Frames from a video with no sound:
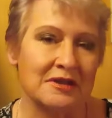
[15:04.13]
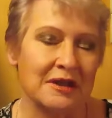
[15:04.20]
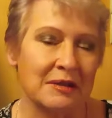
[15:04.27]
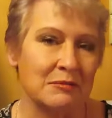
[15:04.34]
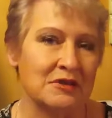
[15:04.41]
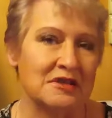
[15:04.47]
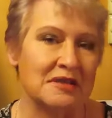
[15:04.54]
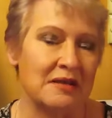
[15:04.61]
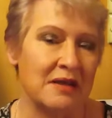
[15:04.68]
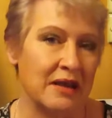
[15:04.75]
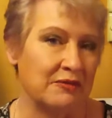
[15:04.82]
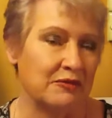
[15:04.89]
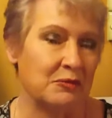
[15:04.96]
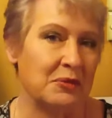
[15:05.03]
that was
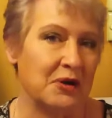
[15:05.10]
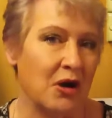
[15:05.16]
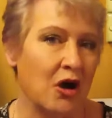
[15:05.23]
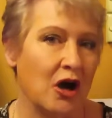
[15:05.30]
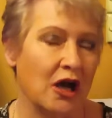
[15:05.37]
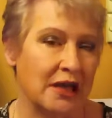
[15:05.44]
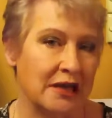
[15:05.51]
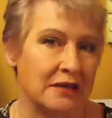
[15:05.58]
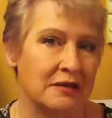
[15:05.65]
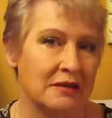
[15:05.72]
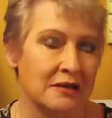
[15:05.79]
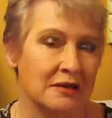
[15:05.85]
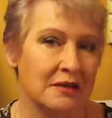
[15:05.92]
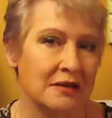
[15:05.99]
left behind